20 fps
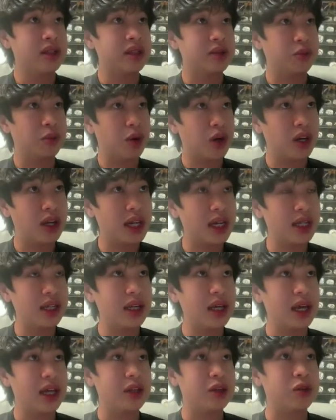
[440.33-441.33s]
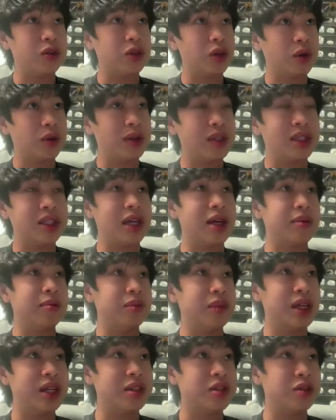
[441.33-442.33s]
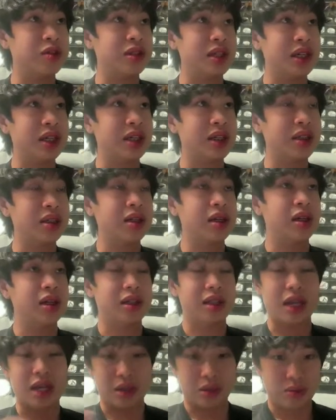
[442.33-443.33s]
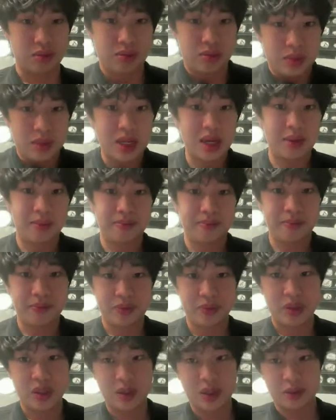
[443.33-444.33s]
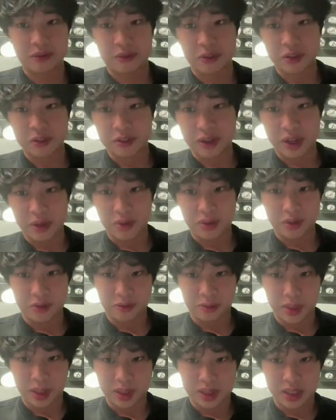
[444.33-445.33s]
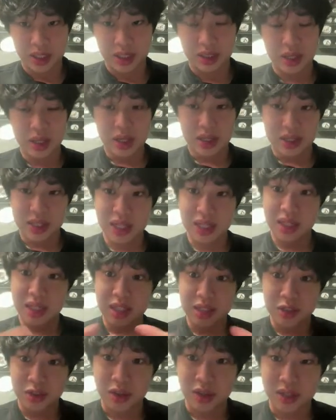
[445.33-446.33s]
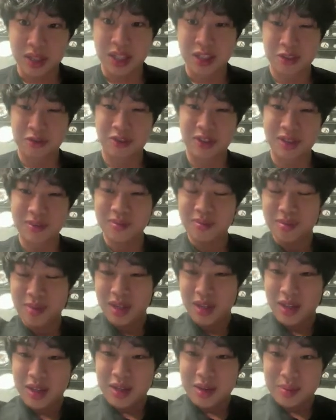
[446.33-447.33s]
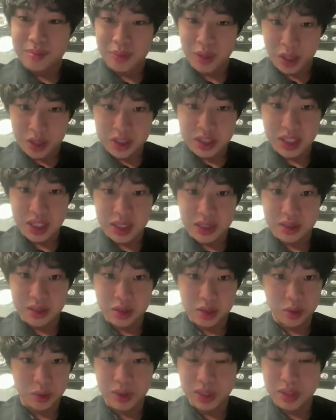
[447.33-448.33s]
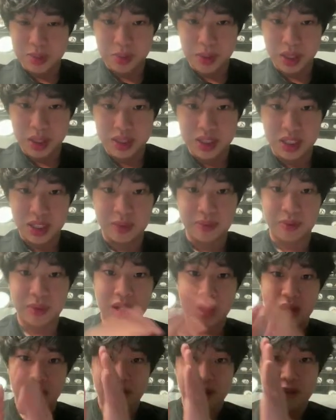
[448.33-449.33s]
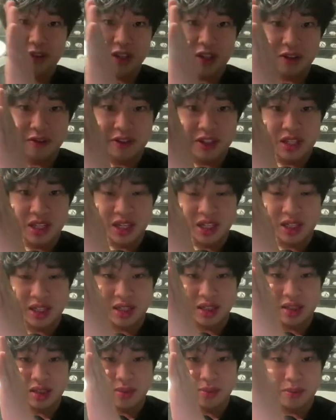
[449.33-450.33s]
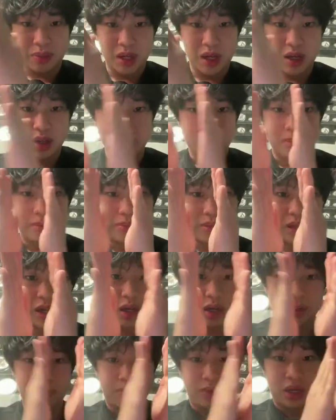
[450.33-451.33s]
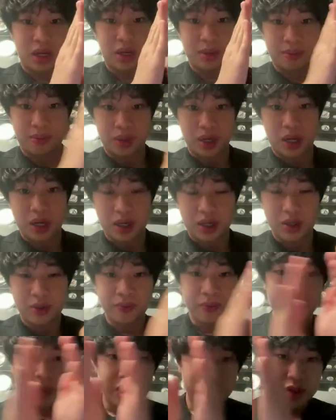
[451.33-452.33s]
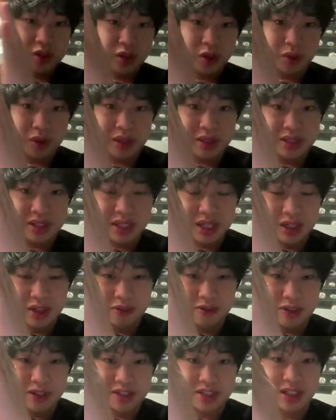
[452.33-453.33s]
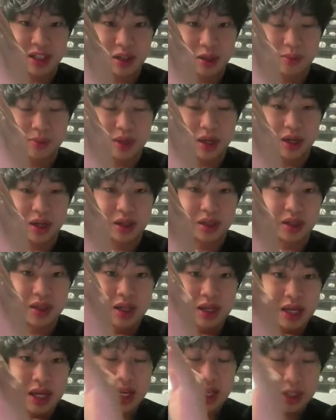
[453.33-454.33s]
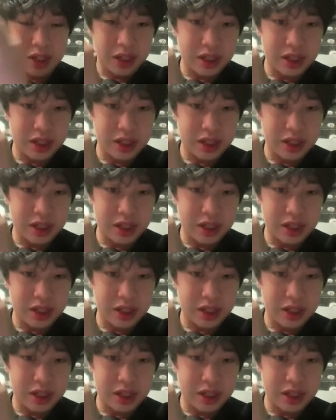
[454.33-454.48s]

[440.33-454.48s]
wallet and you know it's him that's using it, then yeah, you can verify with blockchain. That leads to our next theme, blockchain. So what's blockchain? Think of it like this: block, block, block, block. So instead of a single block, it